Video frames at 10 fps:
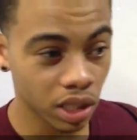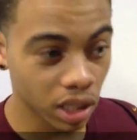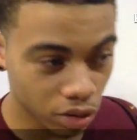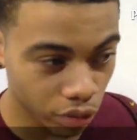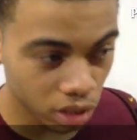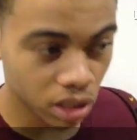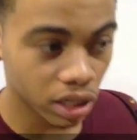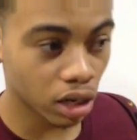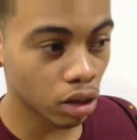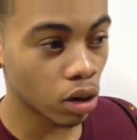You can see he's
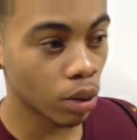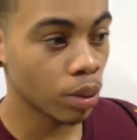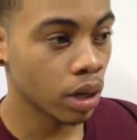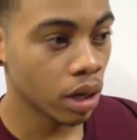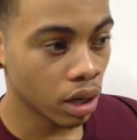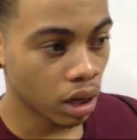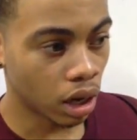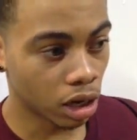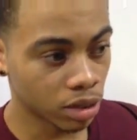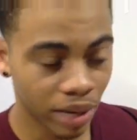finishing down low,
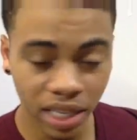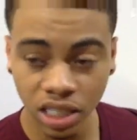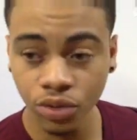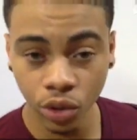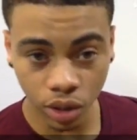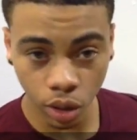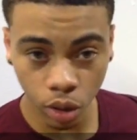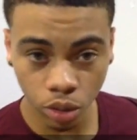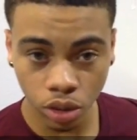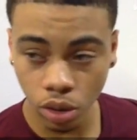uh, making his free
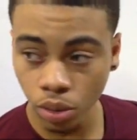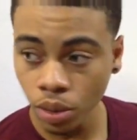throws.